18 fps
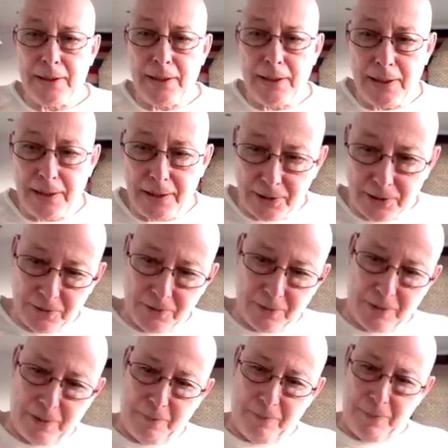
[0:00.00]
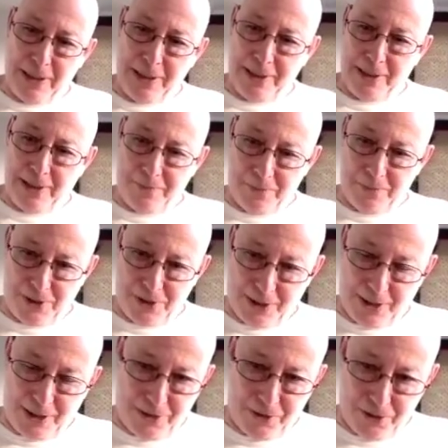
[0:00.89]
Hello, my name's
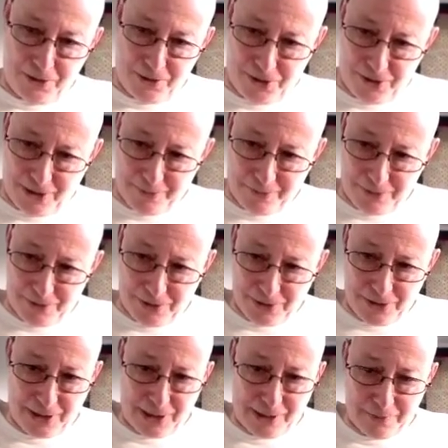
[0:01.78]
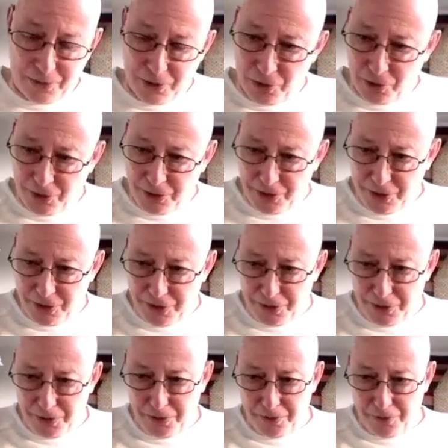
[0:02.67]
Andrew Samuels, and I'm talking to
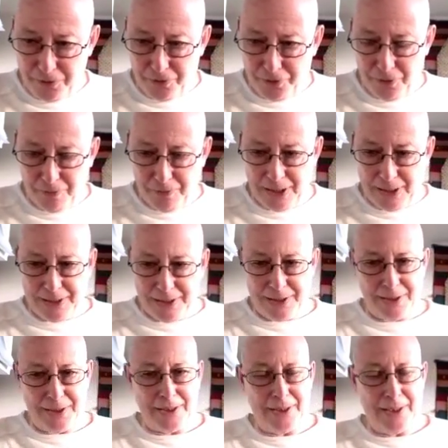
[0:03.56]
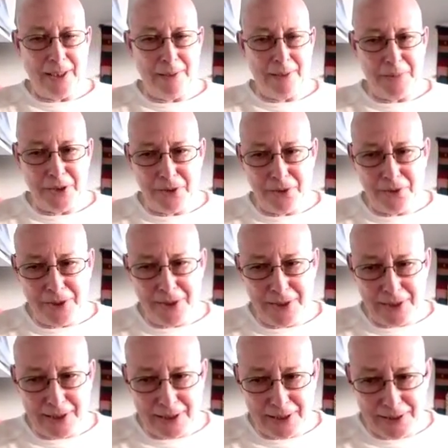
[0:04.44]
you from London. I'm a
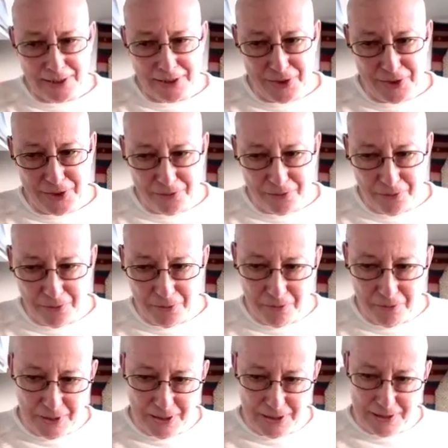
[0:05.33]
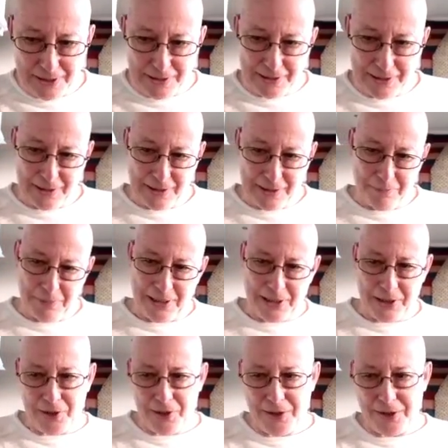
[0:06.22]
Jungian analyst with a
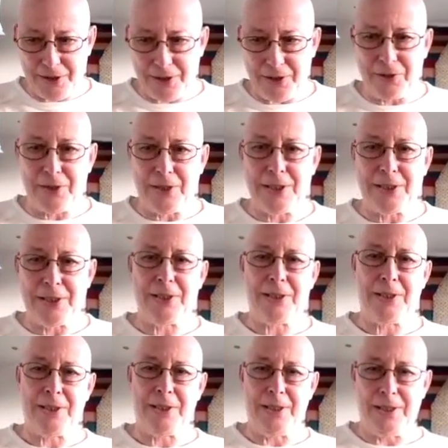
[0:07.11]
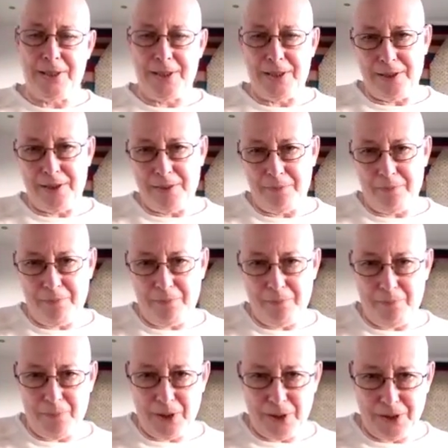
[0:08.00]
passionate interest in
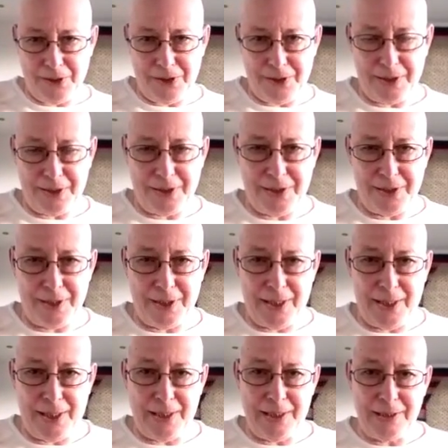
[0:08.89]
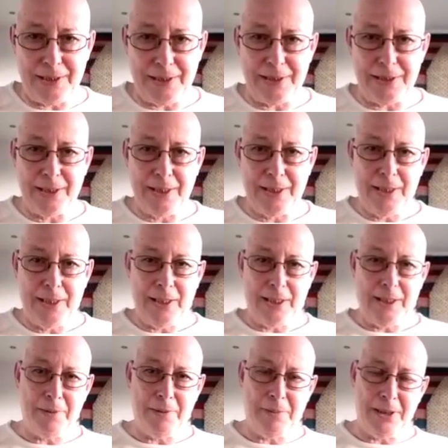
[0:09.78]
politics, and
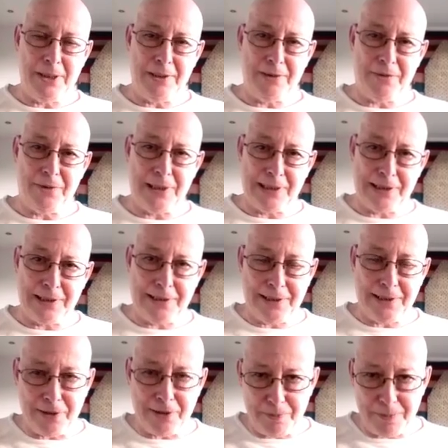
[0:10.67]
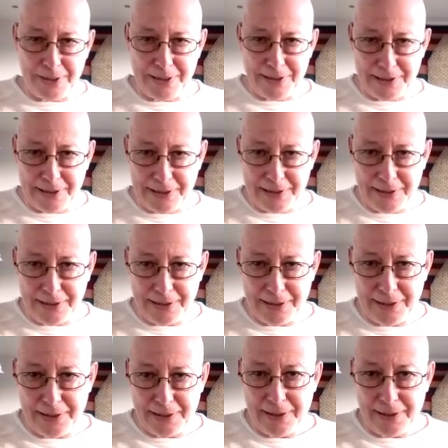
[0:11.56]
I believe that therapy
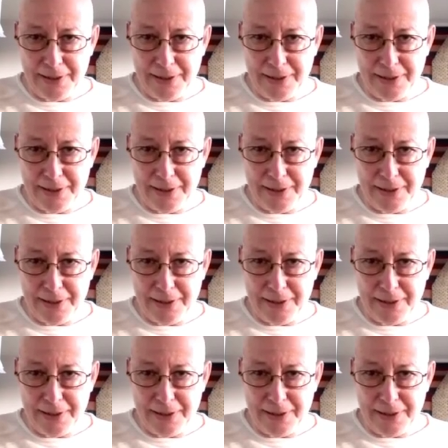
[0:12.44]
thinking,